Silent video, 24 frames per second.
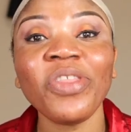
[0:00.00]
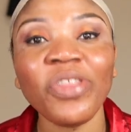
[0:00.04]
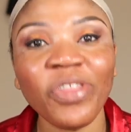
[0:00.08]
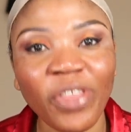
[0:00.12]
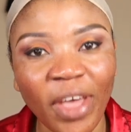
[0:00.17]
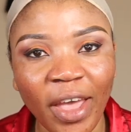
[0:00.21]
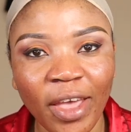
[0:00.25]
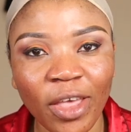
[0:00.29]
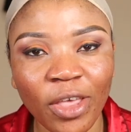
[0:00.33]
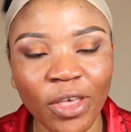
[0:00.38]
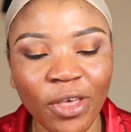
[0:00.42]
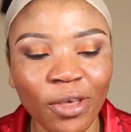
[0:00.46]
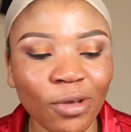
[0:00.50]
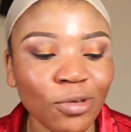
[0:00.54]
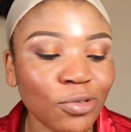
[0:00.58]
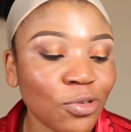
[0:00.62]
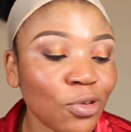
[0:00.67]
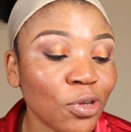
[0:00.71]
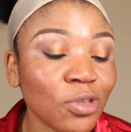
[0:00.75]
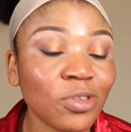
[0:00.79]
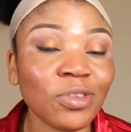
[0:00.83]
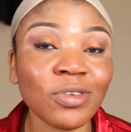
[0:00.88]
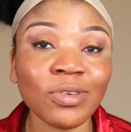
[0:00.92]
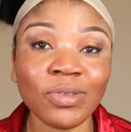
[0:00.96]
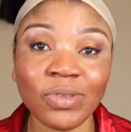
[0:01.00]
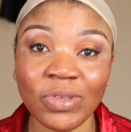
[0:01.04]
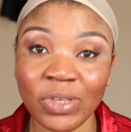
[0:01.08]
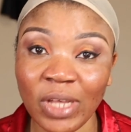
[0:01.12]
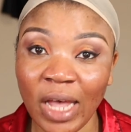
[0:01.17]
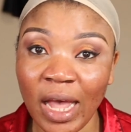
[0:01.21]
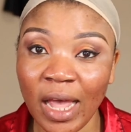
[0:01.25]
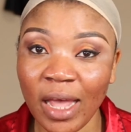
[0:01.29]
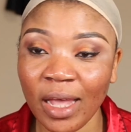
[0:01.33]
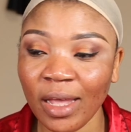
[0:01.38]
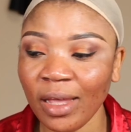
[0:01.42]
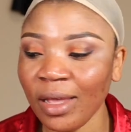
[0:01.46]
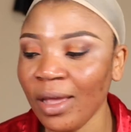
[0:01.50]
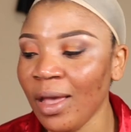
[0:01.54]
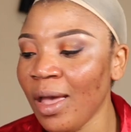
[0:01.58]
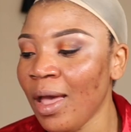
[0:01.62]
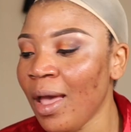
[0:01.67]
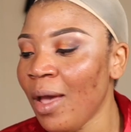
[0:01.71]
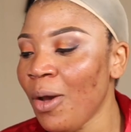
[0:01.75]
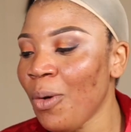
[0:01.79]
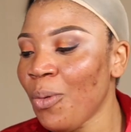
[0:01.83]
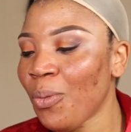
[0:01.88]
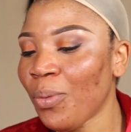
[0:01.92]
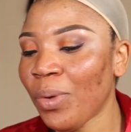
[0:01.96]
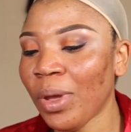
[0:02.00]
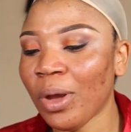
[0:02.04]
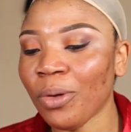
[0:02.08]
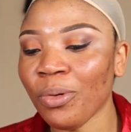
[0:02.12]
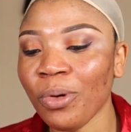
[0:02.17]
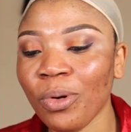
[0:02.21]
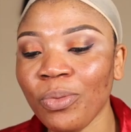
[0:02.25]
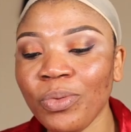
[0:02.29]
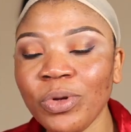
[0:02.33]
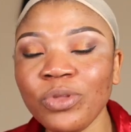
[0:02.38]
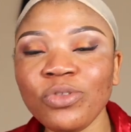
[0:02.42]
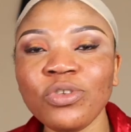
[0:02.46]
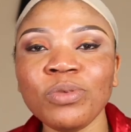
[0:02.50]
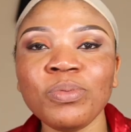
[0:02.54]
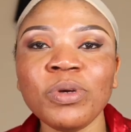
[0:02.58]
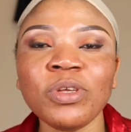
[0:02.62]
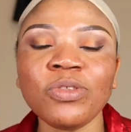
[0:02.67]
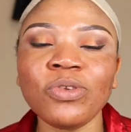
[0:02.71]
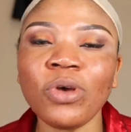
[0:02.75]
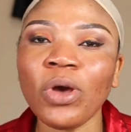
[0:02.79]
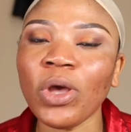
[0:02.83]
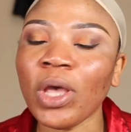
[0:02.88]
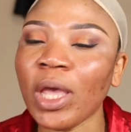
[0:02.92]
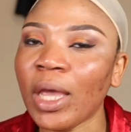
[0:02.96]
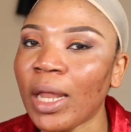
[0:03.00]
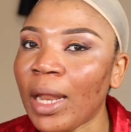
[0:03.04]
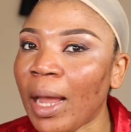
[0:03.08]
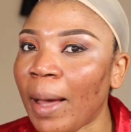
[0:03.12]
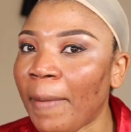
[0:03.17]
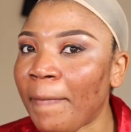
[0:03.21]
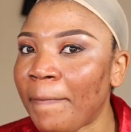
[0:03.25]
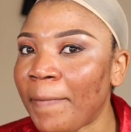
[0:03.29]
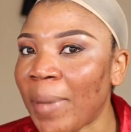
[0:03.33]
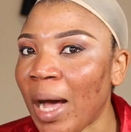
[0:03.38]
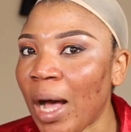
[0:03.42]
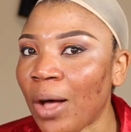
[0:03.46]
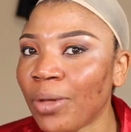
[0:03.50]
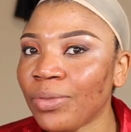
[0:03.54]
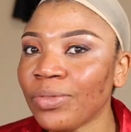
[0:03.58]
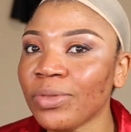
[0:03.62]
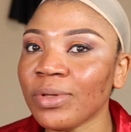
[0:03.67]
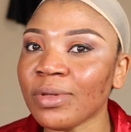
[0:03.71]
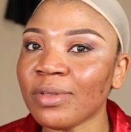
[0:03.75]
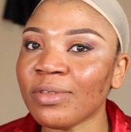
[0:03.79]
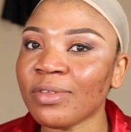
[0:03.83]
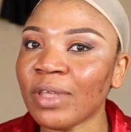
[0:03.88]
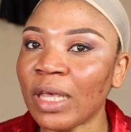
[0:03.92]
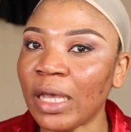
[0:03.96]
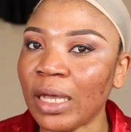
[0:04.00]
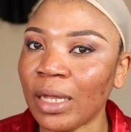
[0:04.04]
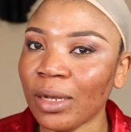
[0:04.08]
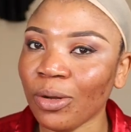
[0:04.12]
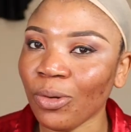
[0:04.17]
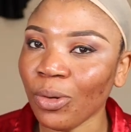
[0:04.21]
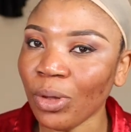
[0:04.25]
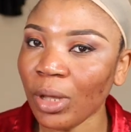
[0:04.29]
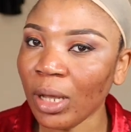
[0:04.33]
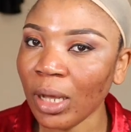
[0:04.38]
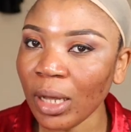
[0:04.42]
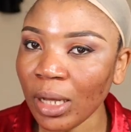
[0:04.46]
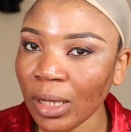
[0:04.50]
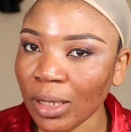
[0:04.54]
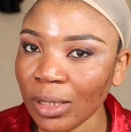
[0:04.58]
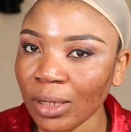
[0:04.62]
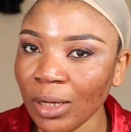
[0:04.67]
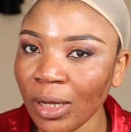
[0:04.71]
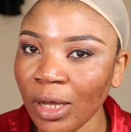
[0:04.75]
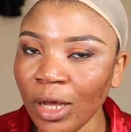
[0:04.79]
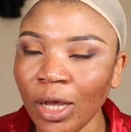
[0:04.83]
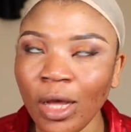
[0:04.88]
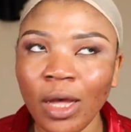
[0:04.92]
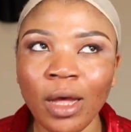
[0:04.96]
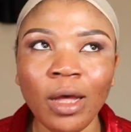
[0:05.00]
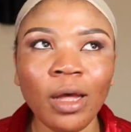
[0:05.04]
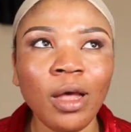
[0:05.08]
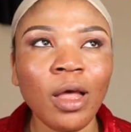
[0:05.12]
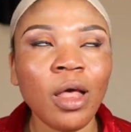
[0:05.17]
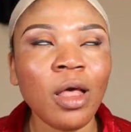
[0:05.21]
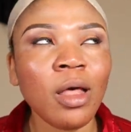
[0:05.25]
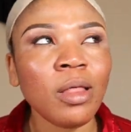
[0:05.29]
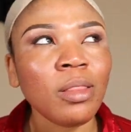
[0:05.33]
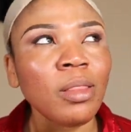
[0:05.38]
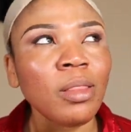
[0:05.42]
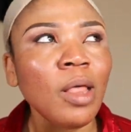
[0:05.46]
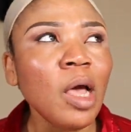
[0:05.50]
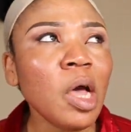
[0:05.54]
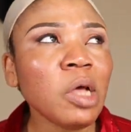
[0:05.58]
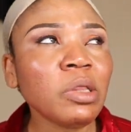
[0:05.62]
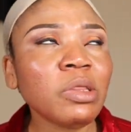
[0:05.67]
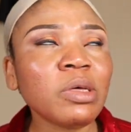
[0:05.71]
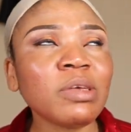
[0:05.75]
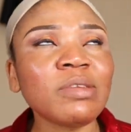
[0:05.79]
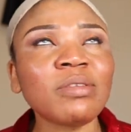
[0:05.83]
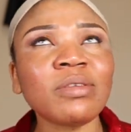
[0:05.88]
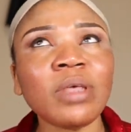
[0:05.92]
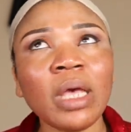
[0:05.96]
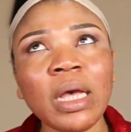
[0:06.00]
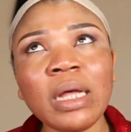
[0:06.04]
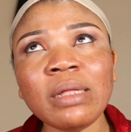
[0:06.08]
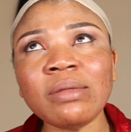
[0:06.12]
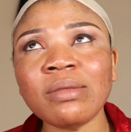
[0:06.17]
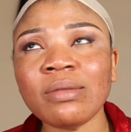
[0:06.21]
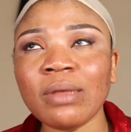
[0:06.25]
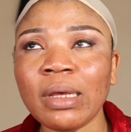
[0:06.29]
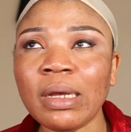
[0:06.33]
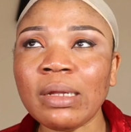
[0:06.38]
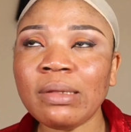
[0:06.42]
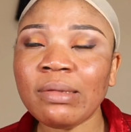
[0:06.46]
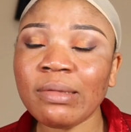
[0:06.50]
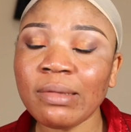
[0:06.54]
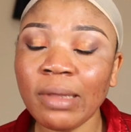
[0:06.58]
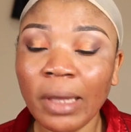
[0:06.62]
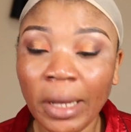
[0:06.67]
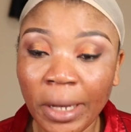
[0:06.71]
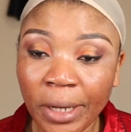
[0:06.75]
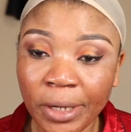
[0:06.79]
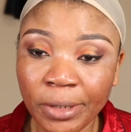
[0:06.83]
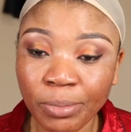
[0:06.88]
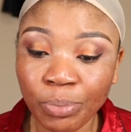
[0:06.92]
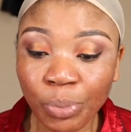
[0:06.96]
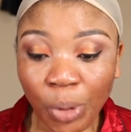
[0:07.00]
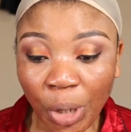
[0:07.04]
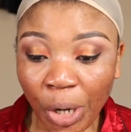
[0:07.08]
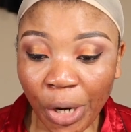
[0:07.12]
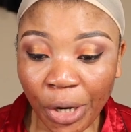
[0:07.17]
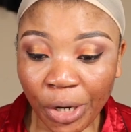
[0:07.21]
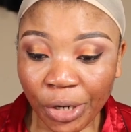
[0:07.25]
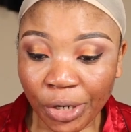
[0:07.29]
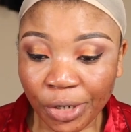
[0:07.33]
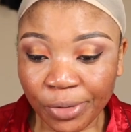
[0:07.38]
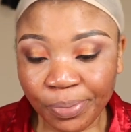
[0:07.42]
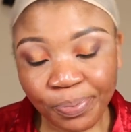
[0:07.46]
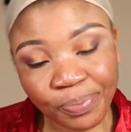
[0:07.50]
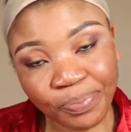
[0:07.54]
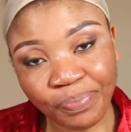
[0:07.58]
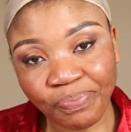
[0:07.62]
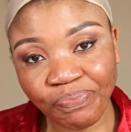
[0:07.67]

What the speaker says: Thank you. So today we are going to be talking about the skin. Okay, now the skin but